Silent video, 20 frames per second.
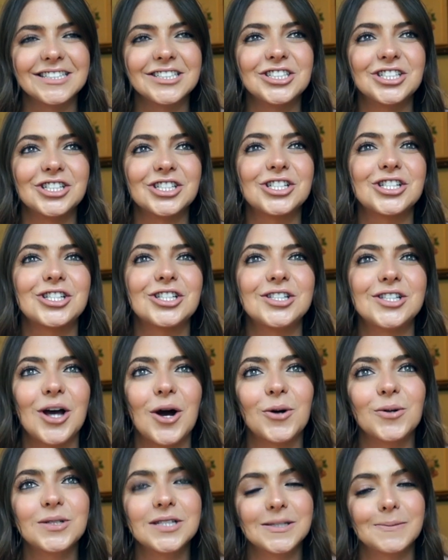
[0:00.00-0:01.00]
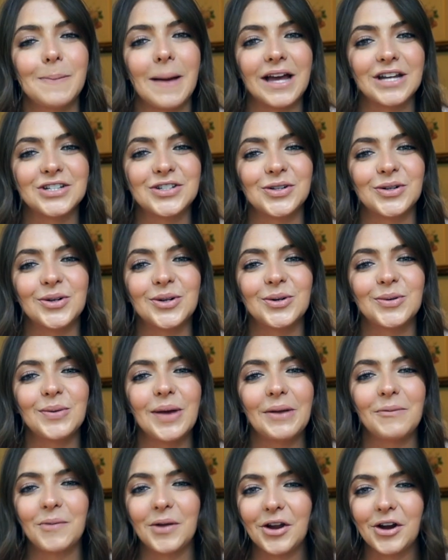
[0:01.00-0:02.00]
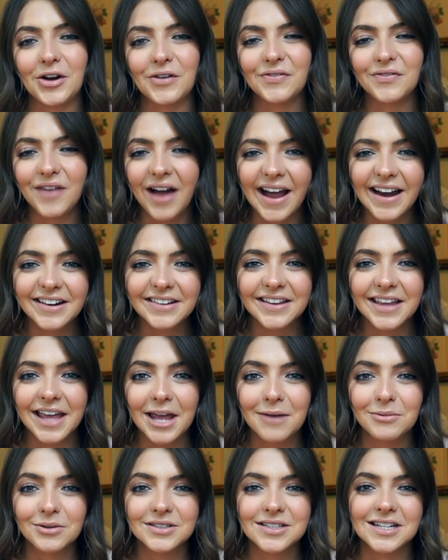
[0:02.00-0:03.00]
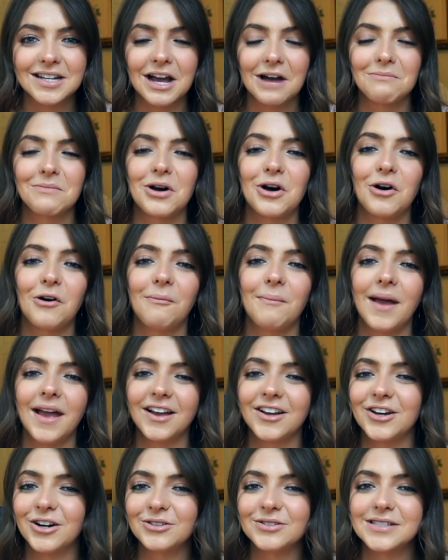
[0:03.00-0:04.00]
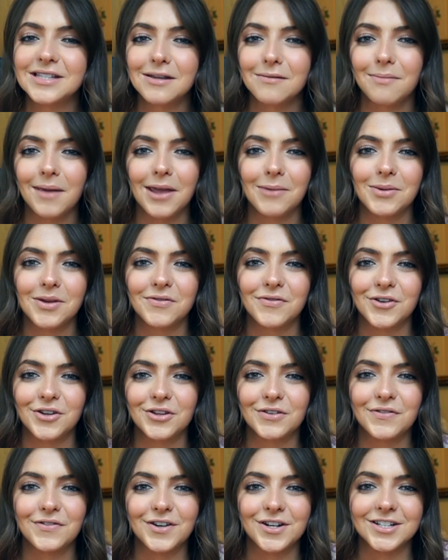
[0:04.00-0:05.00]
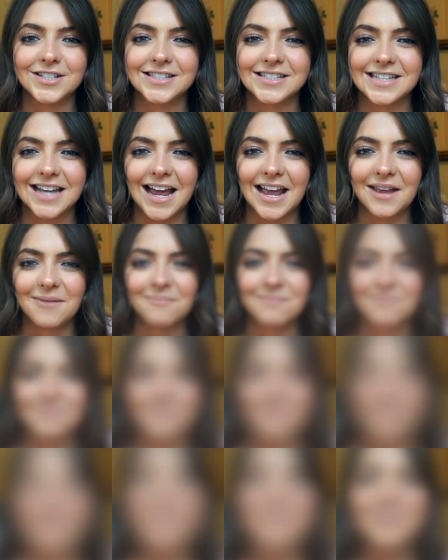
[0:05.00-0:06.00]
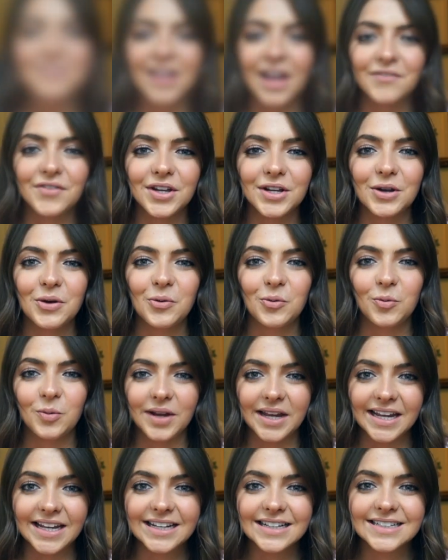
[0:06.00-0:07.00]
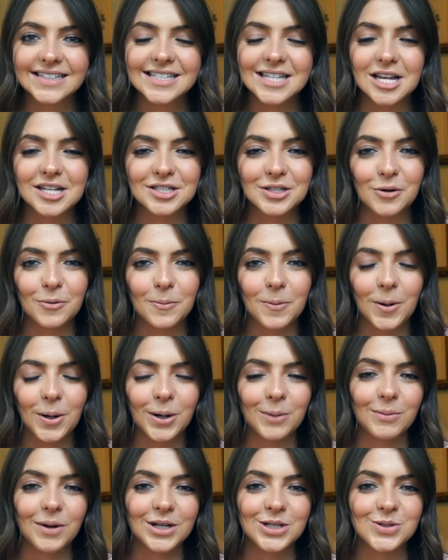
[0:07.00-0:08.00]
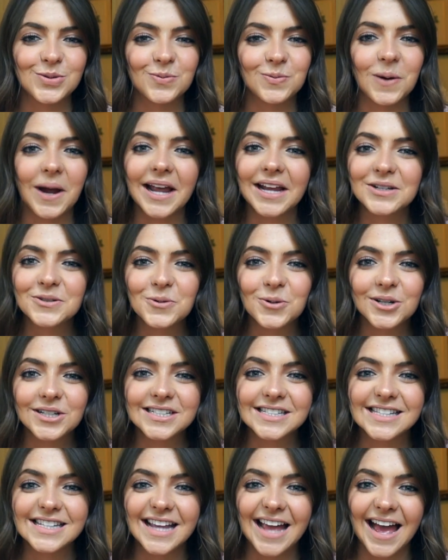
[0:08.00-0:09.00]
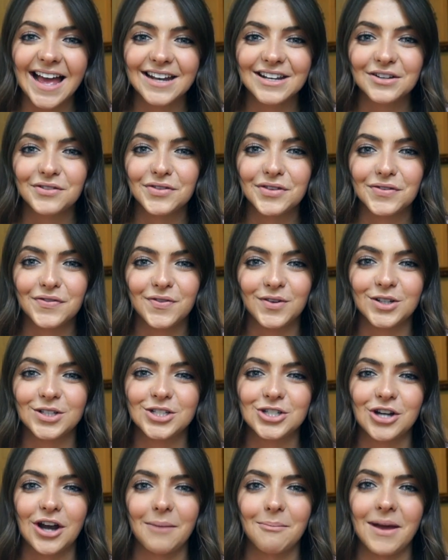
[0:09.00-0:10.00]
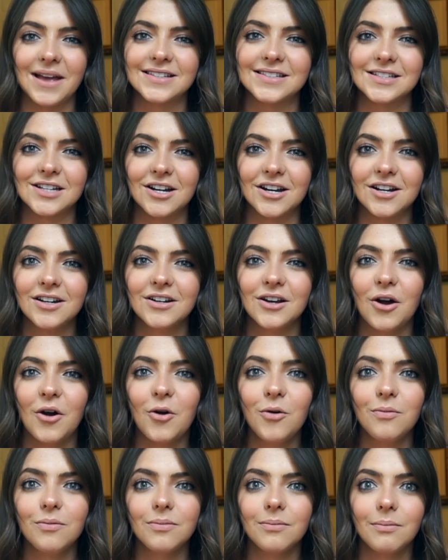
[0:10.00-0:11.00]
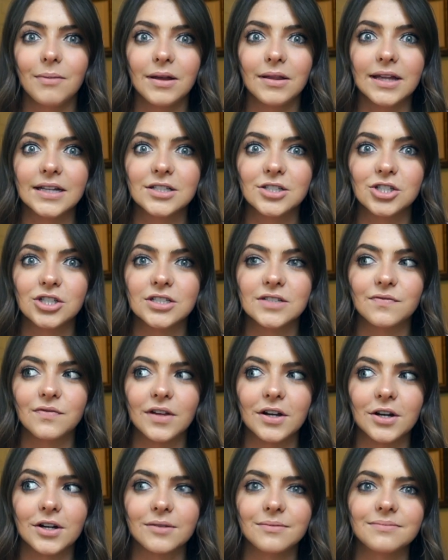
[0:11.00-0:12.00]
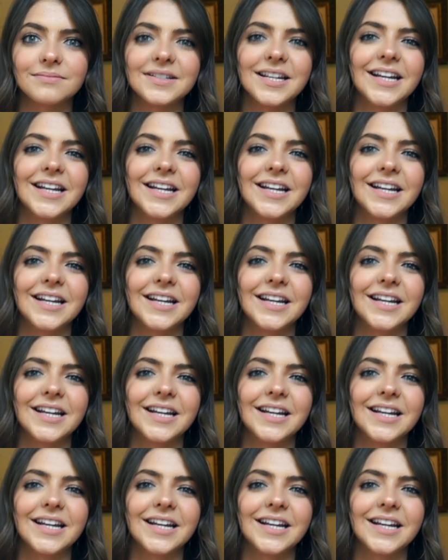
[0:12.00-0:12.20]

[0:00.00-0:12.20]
just so special when we were finally able to come home and go see baby for the first time. At 11 weeks, so pretty much right towards the end of the first trimester. Oh, my lights just flickered.